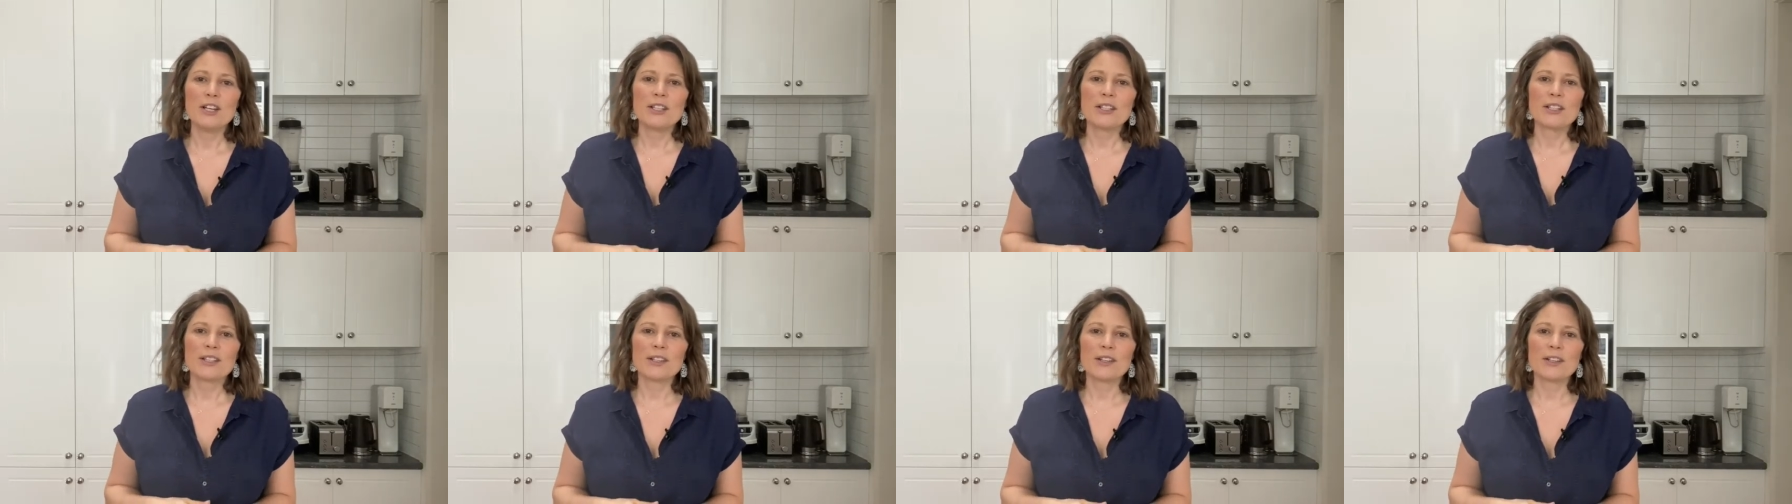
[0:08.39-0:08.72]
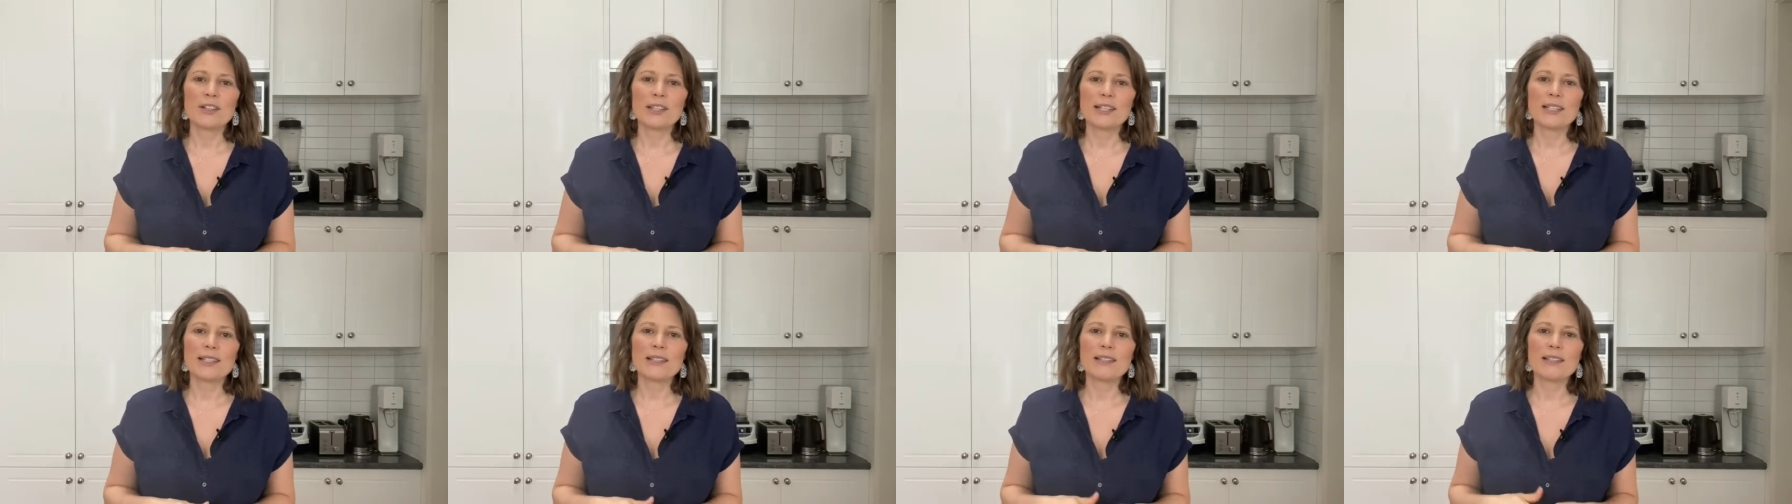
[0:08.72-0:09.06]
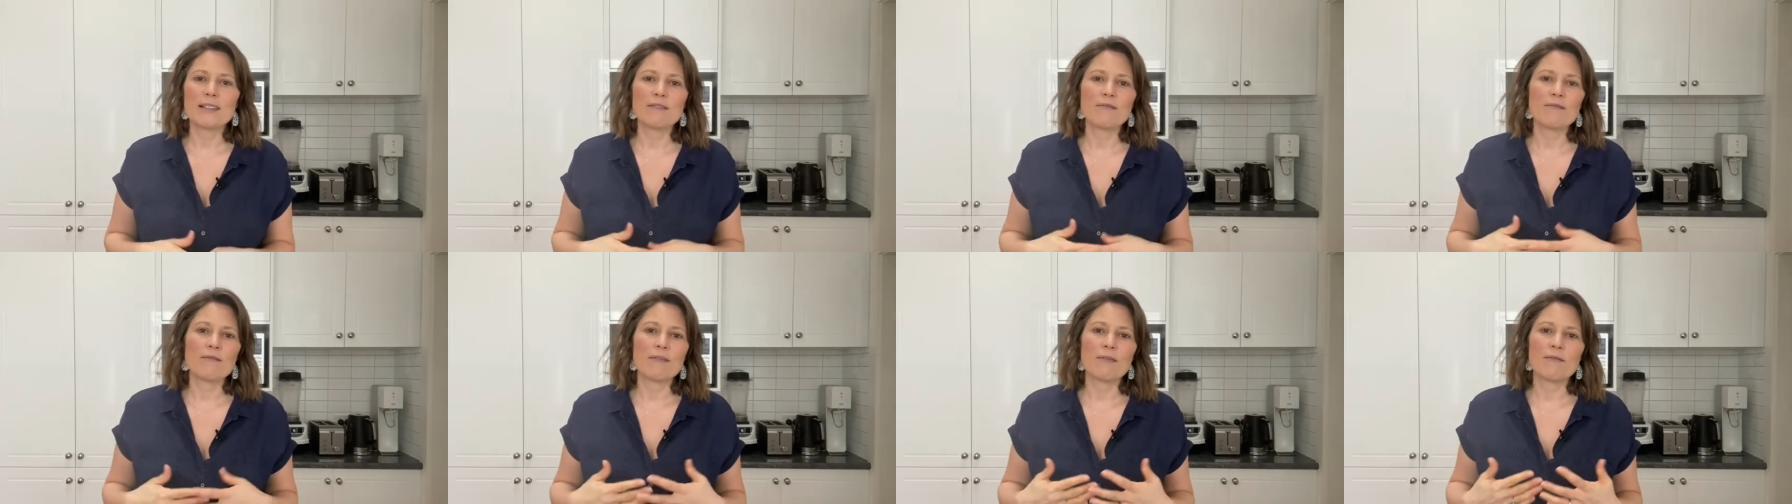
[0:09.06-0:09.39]
So this is
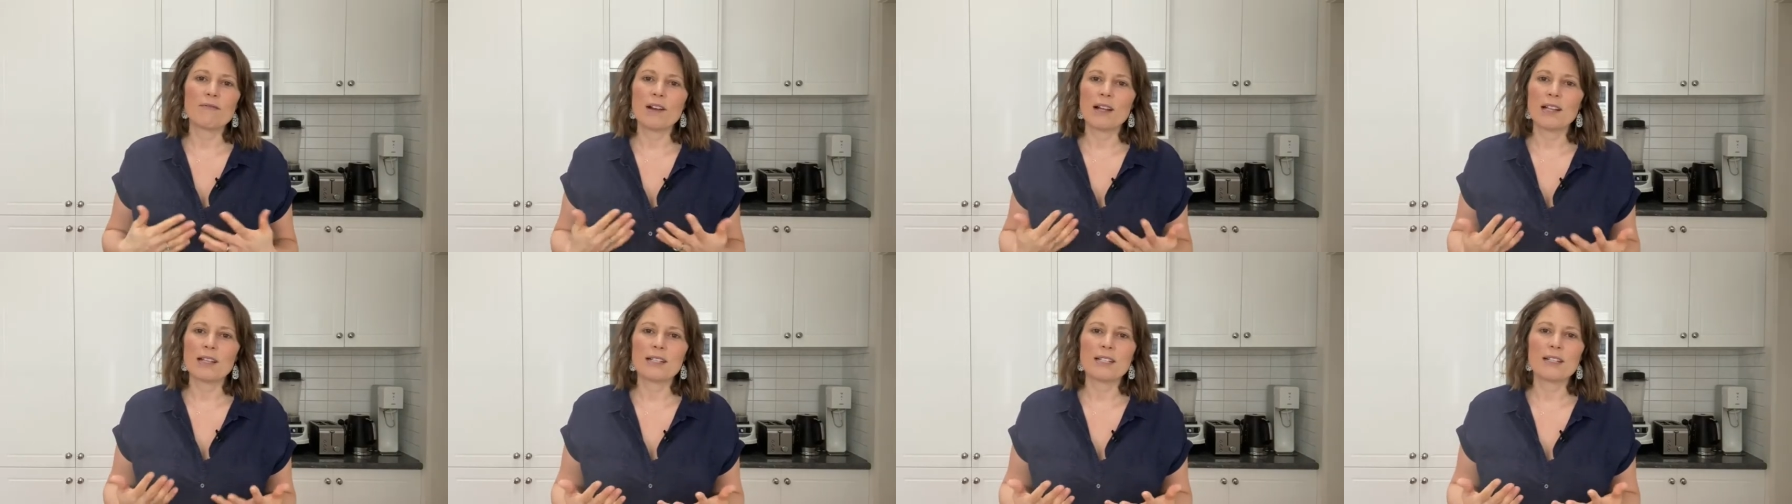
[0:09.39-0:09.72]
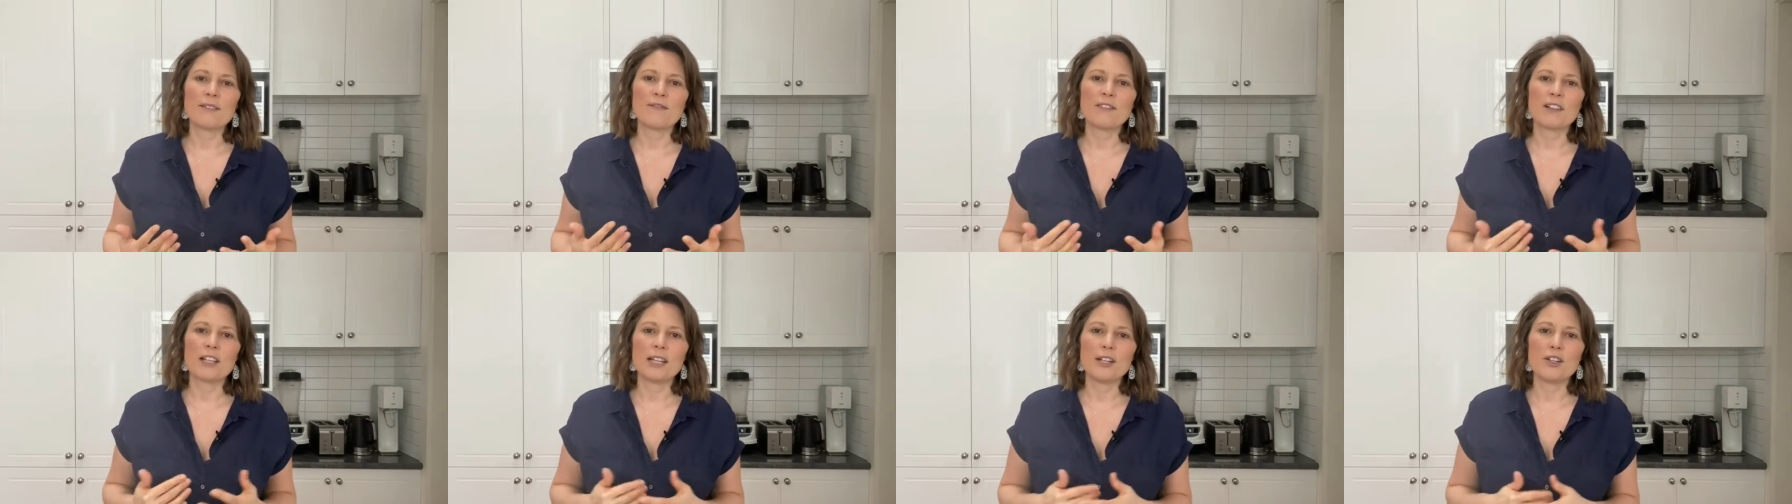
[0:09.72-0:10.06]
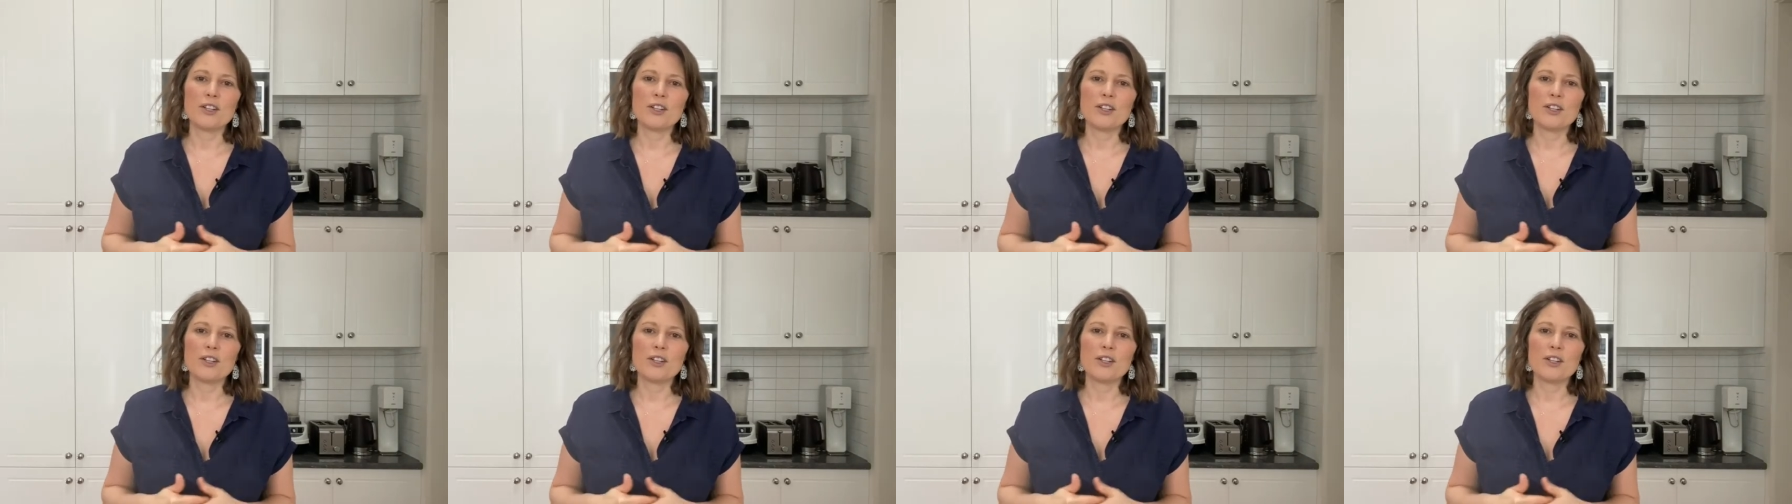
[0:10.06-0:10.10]
a relatively